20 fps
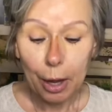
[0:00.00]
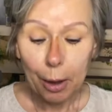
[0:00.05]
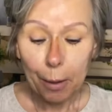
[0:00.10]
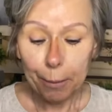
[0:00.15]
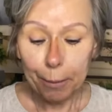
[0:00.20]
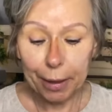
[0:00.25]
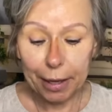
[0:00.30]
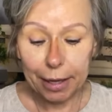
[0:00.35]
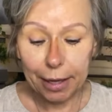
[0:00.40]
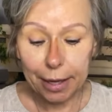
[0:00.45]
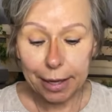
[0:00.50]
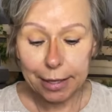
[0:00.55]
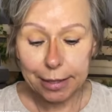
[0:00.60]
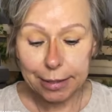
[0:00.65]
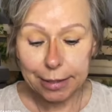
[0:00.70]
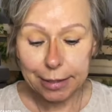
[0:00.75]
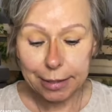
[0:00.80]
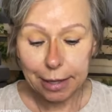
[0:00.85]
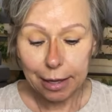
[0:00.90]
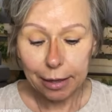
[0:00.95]

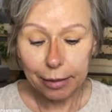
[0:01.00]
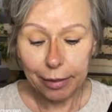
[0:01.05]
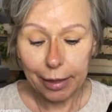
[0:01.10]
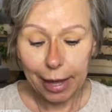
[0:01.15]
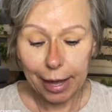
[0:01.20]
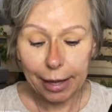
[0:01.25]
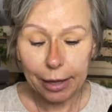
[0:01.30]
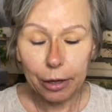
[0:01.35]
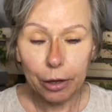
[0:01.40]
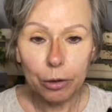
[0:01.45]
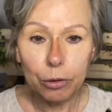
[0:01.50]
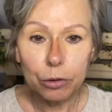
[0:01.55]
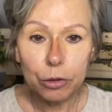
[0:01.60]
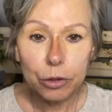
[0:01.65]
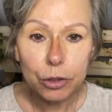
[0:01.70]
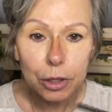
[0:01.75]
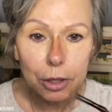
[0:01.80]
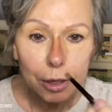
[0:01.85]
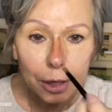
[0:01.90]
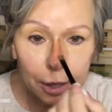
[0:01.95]
because that goes
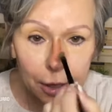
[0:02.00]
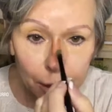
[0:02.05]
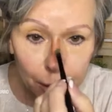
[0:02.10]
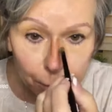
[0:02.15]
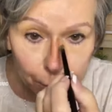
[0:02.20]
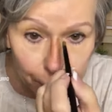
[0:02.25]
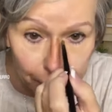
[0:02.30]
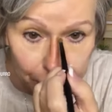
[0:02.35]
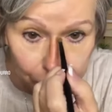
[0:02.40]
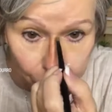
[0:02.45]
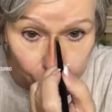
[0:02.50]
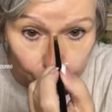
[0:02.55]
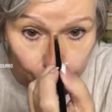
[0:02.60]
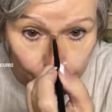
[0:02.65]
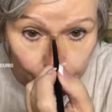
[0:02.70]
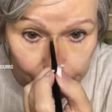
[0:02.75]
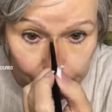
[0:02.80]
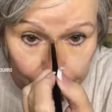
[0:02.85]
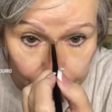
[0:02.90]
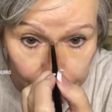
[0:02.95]
in
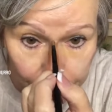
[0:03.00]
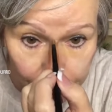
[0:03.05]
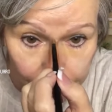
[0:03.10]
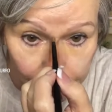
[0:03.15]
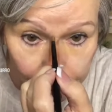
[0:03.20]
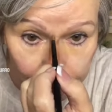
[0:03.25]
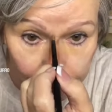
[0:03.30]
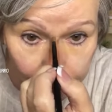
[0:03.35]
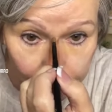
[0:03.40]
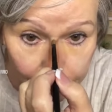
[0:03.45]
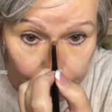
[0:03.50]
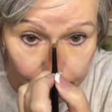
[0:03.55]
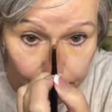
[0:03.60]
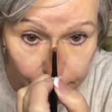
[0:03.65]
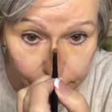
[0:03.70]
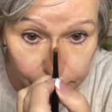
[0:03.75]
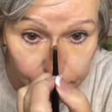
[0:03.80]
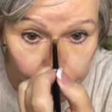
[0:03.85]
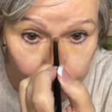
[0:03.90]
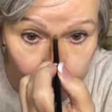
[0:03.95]
between the
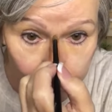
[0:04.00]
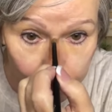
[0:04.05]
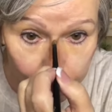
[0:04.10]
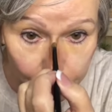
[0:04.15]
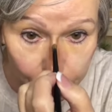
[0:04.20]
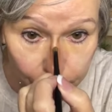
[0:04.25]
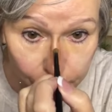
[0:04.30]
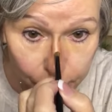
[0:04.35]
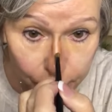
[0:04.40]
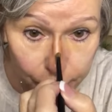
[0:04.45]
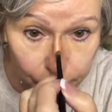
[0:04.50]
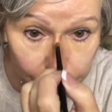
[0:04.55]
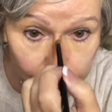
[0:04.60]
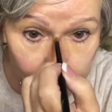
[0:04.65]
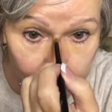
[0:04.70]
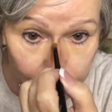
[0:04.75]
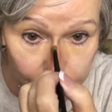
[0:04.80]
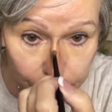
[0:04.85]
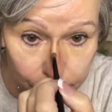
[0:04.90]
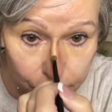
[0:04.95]
contour on the
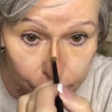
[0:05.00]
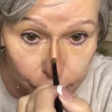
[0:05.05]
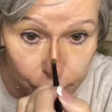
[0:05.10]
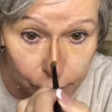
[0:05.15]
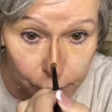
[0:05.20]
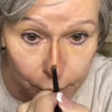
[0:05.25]
nose.